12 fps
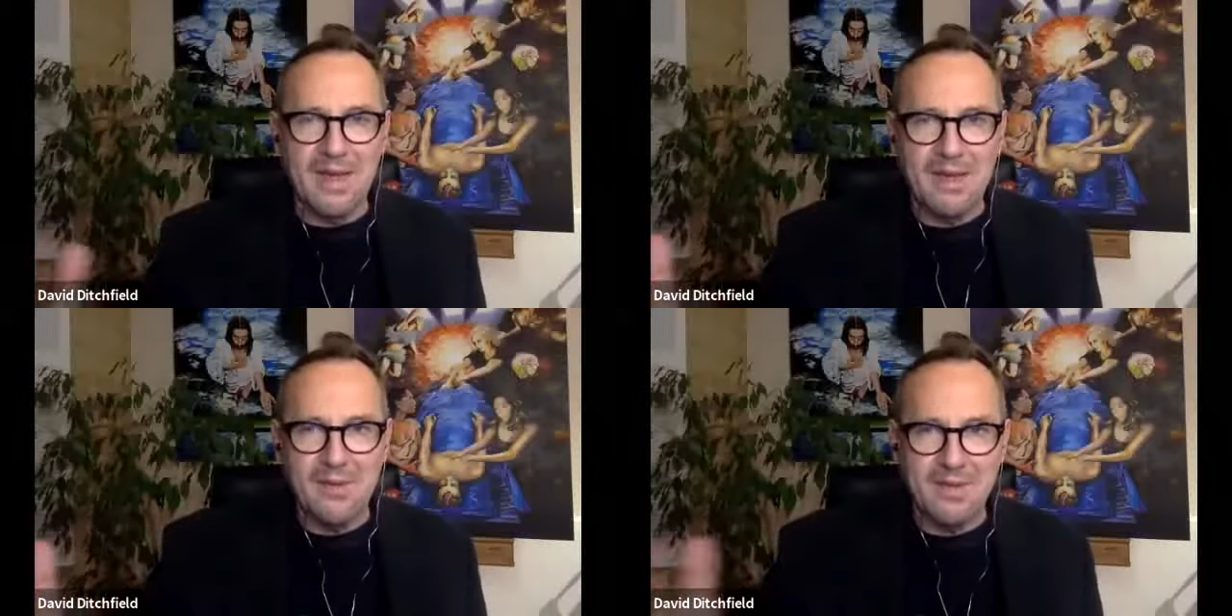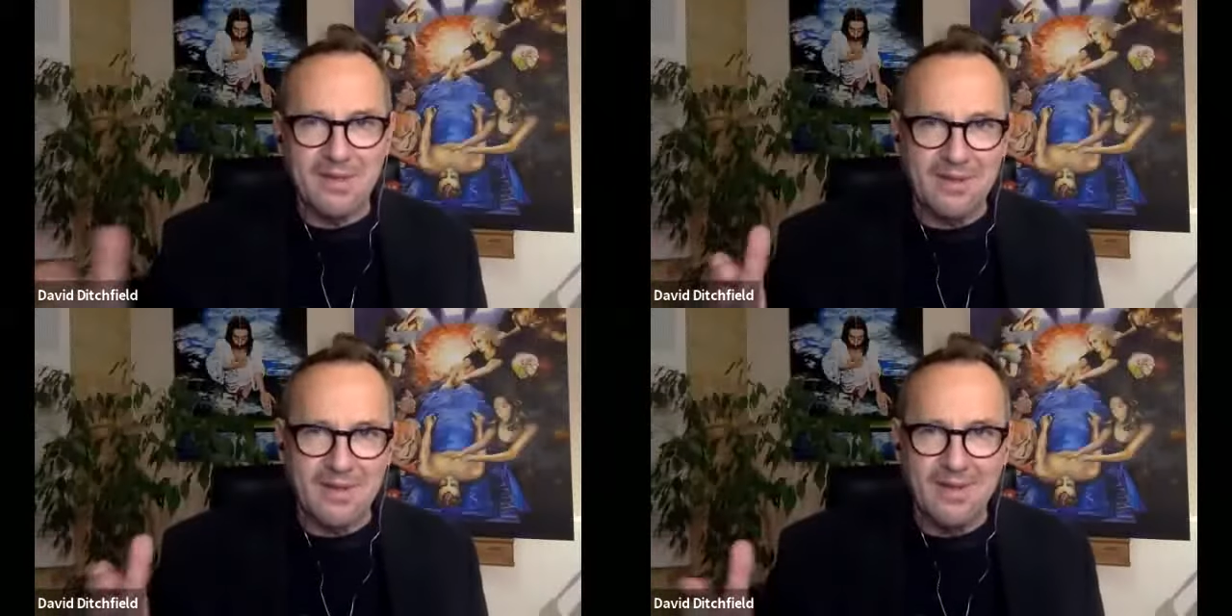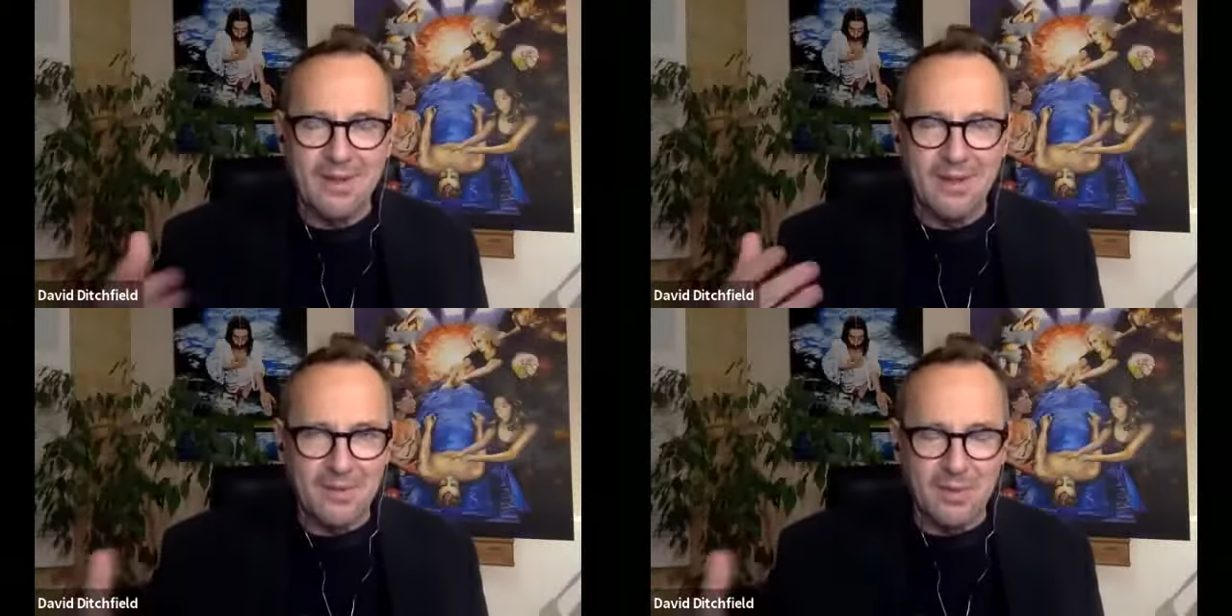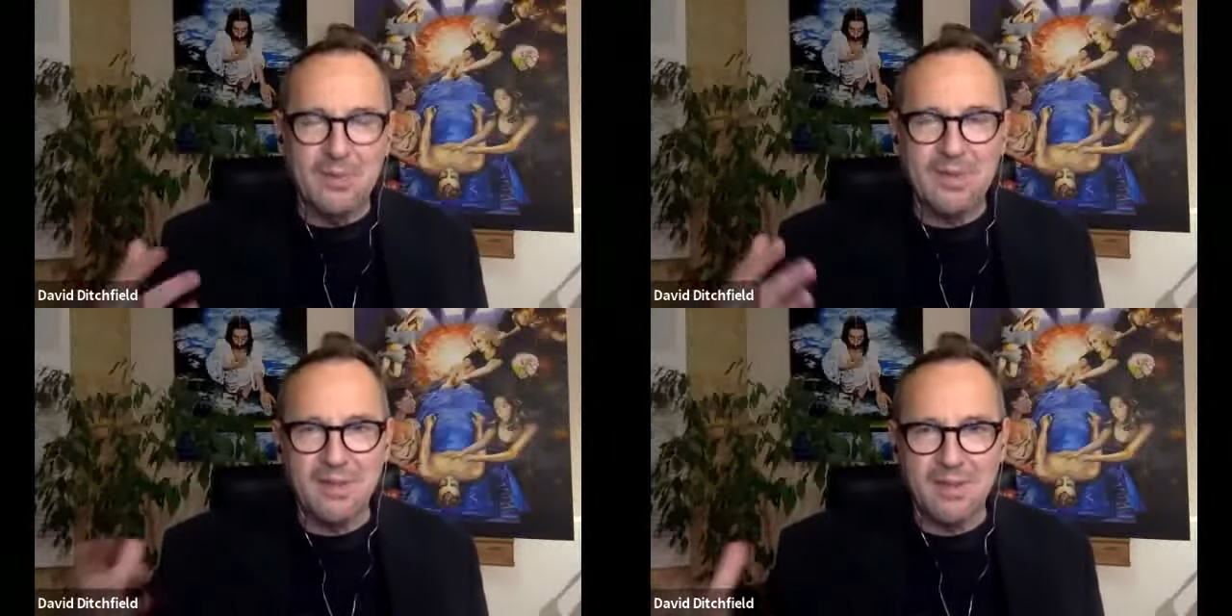that was like, it was
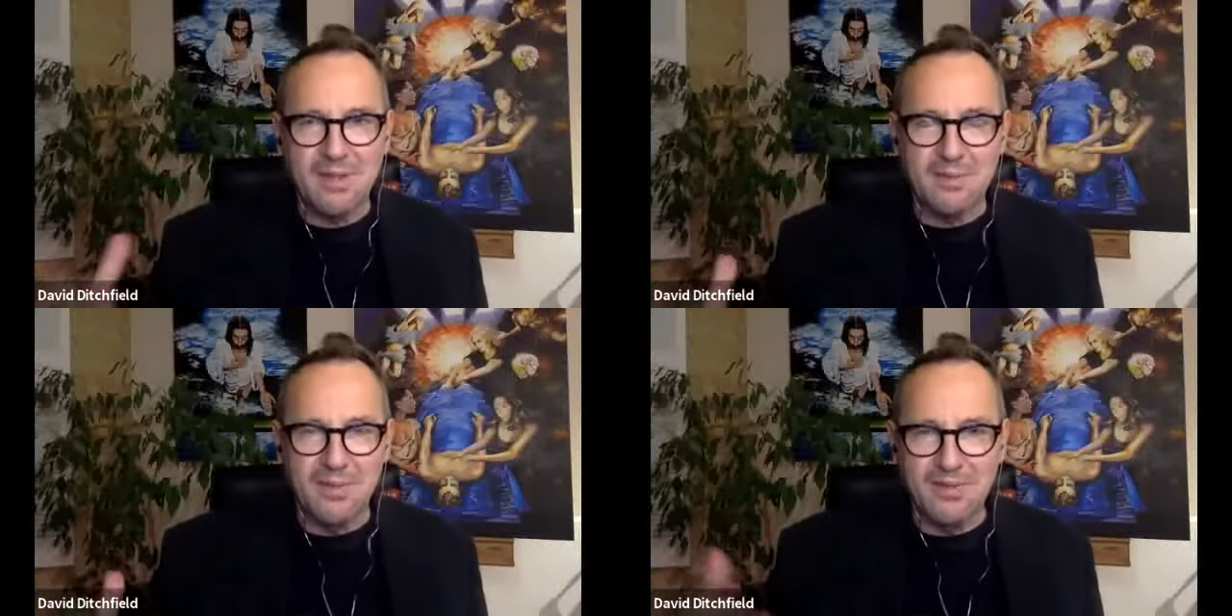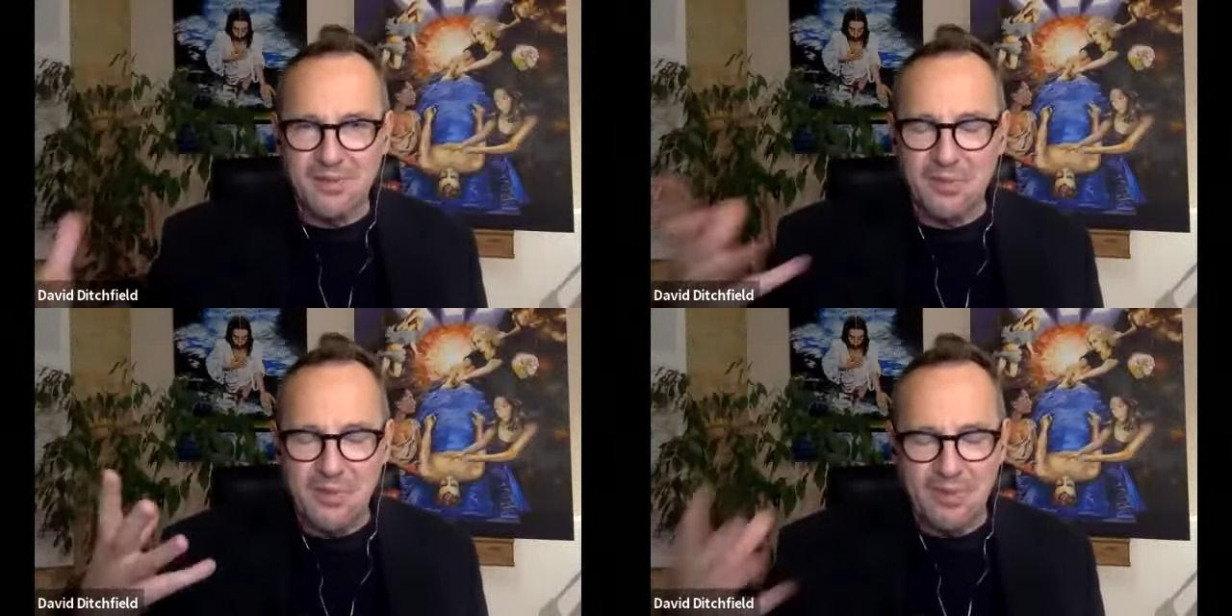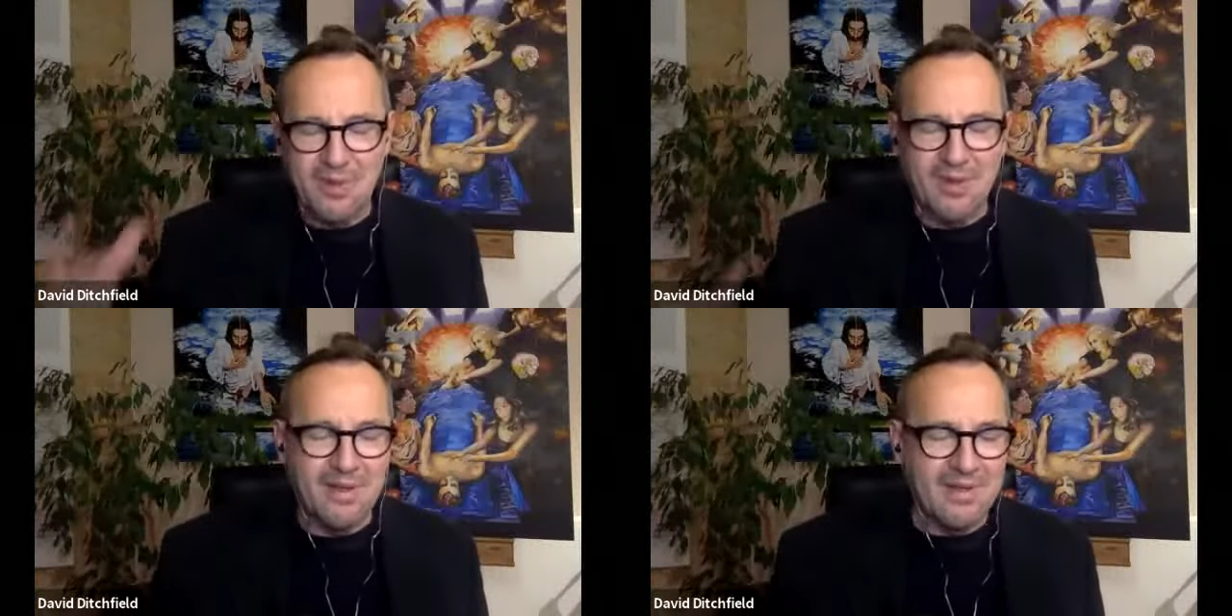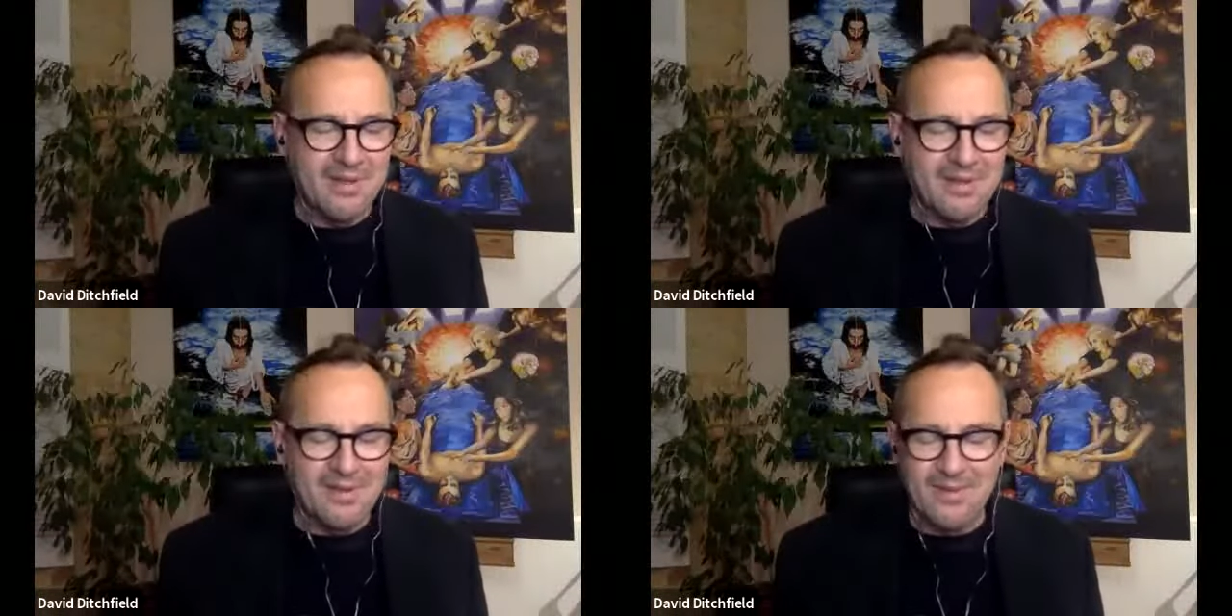almost like a beautiful reply, you
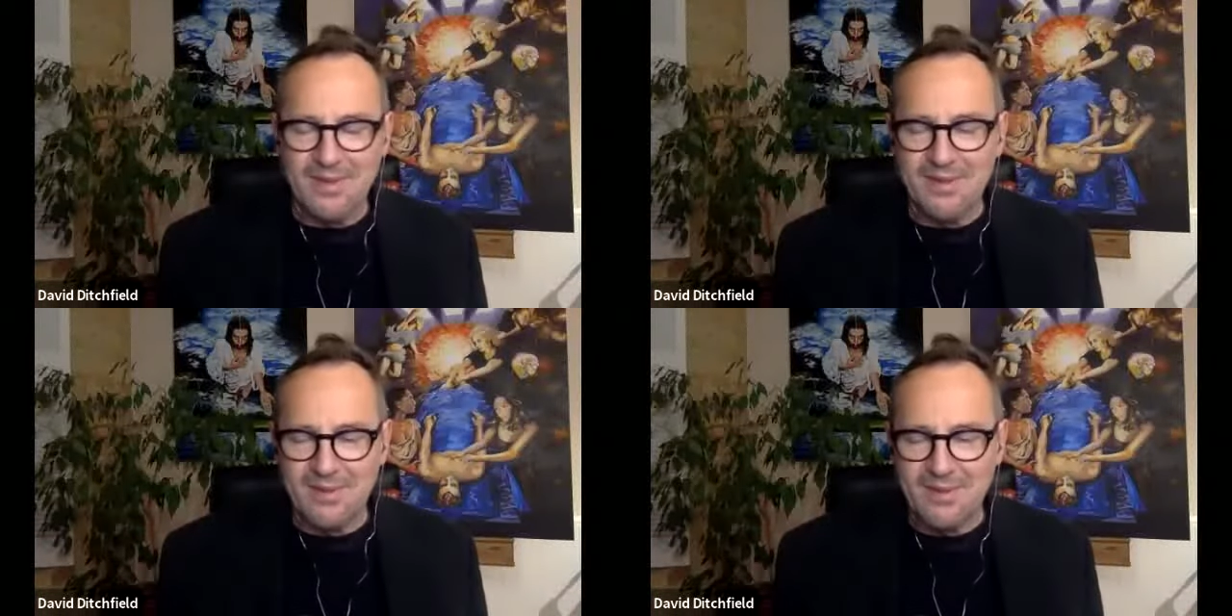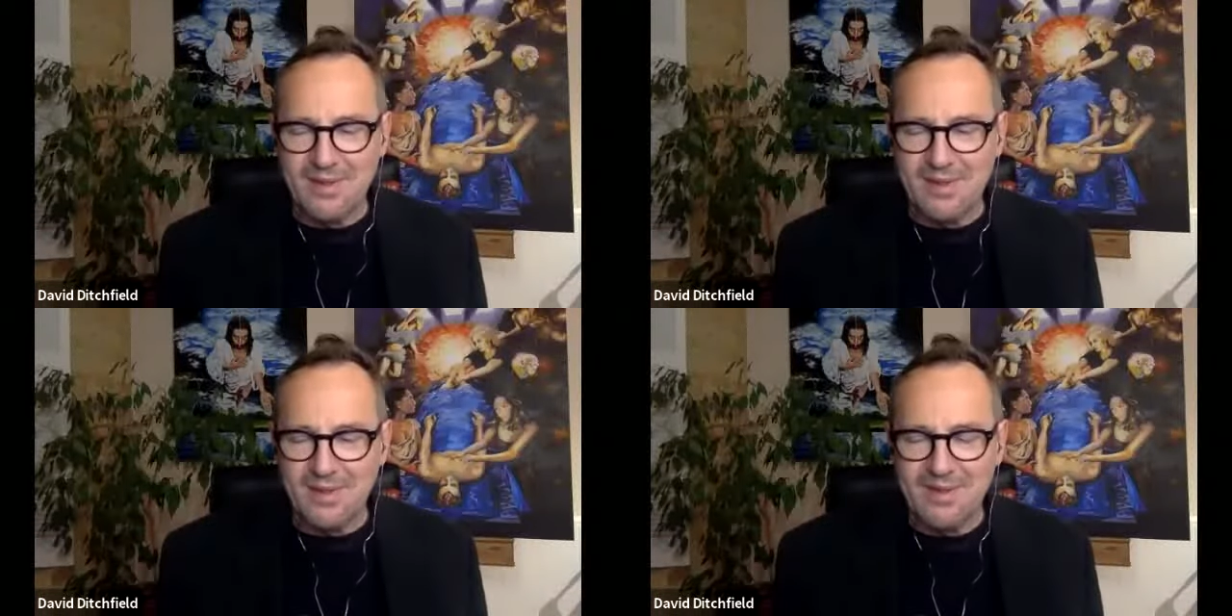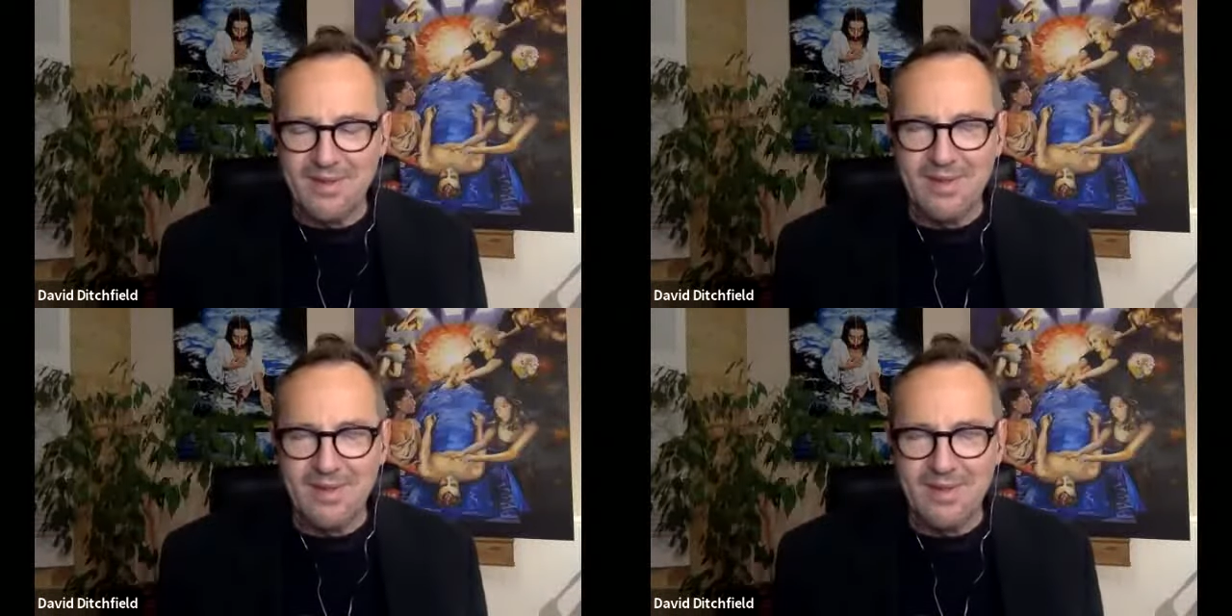know, it was really nice.